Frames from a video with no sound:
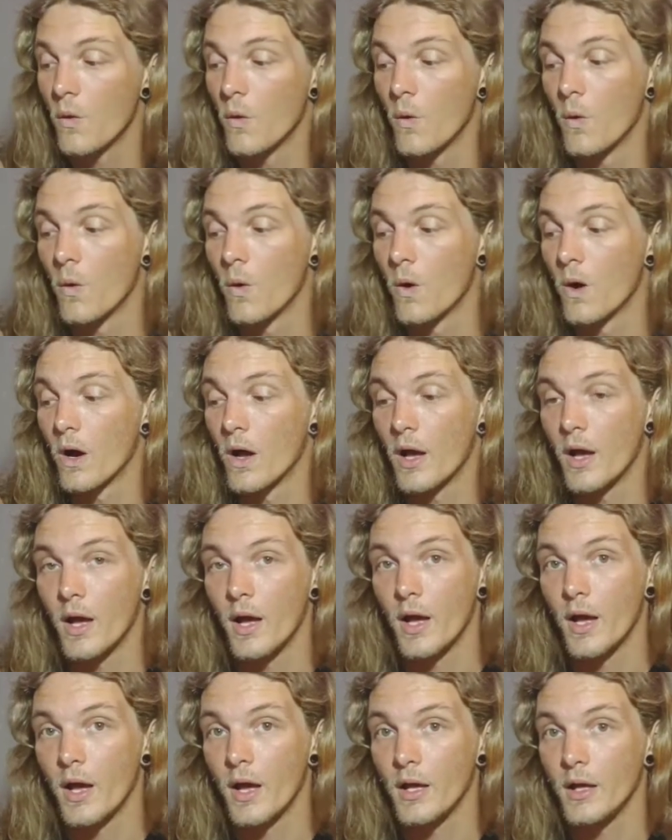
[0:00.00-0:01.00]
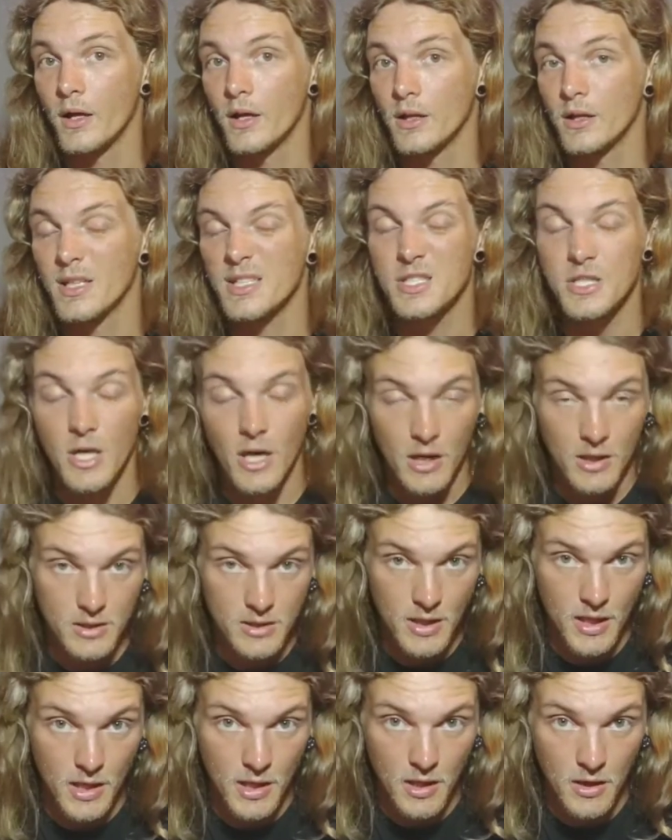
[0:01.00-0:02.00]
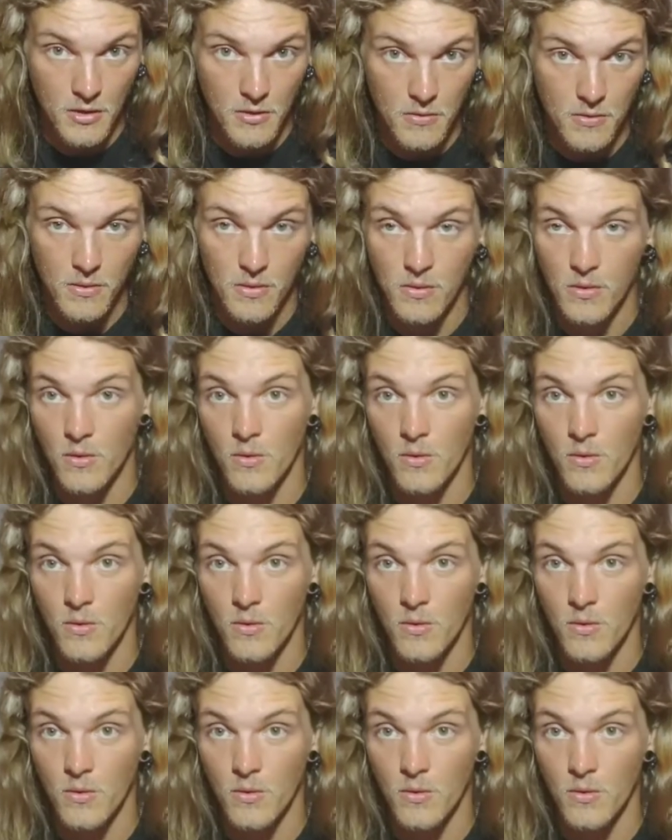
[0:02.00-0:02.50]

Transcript: or a Leachianus gecko,